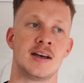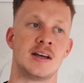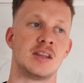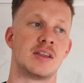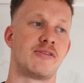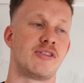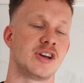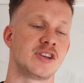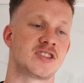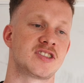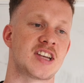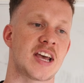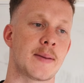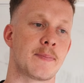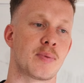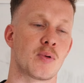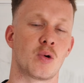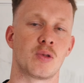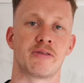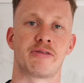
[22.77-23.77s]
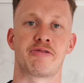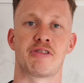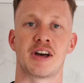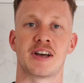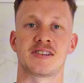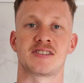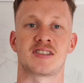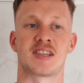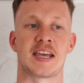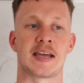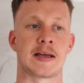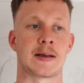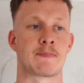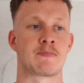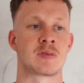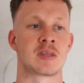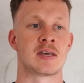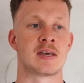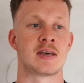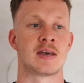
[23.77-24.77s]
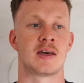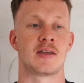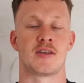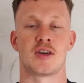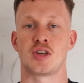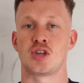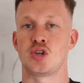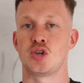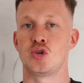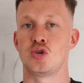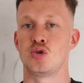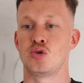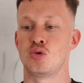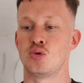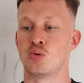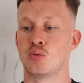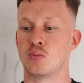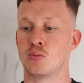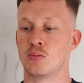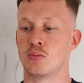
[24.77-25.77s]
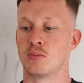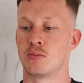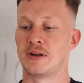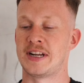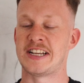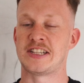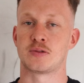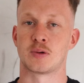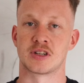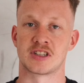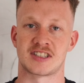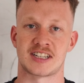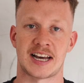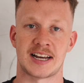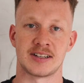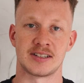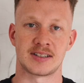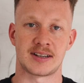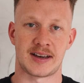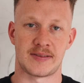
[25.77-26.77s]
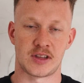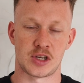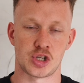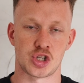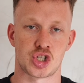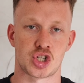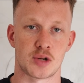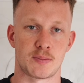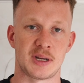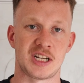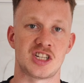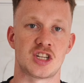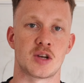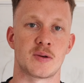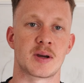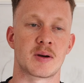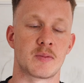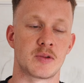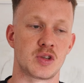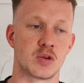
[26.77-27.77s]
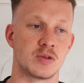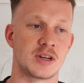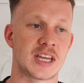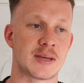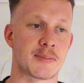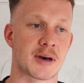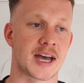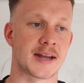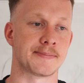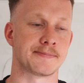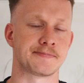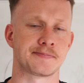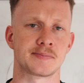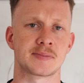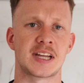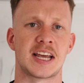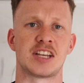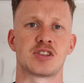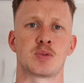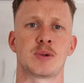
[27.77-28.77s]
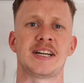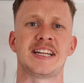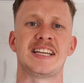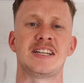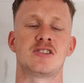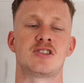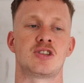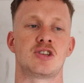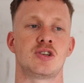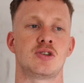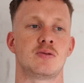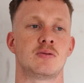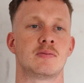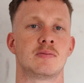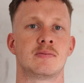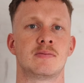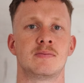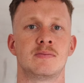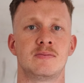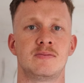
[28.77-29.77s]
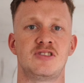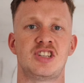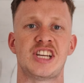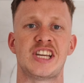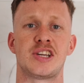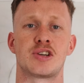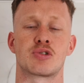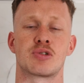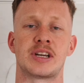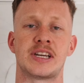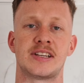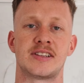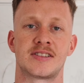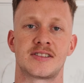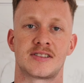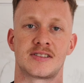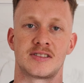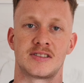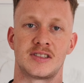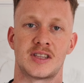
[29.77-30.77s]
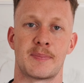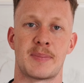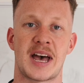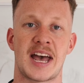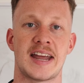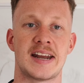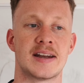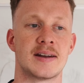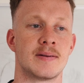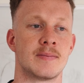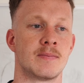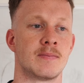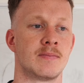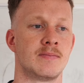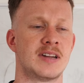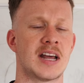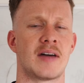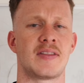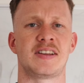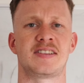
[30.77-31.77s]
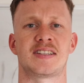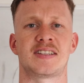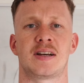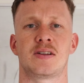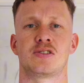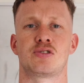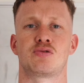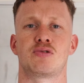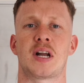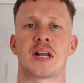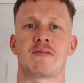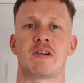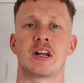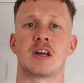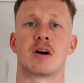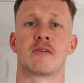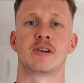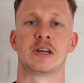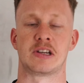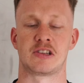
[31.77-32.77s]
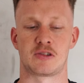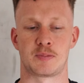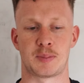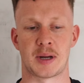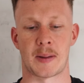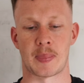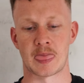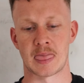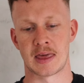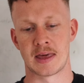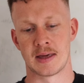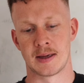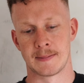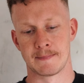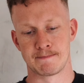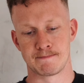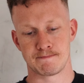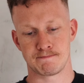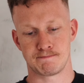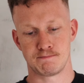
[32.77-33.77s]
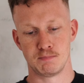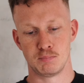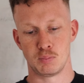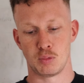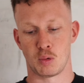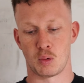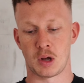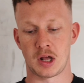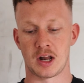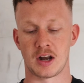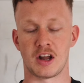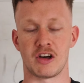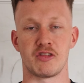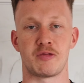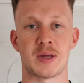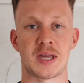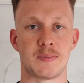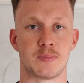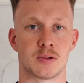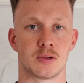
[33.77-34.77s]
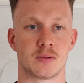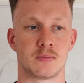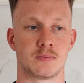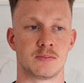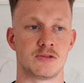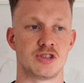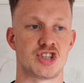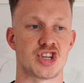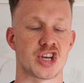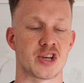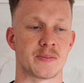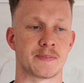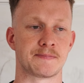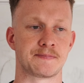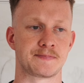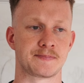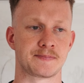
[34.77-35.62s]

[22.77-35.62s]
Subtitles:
The first tip, or the first thing that you need to understand and that you should be doing with your knee pain, is we need to decrease the pain. Now, this sounds really, really obvious, but what a lot of people do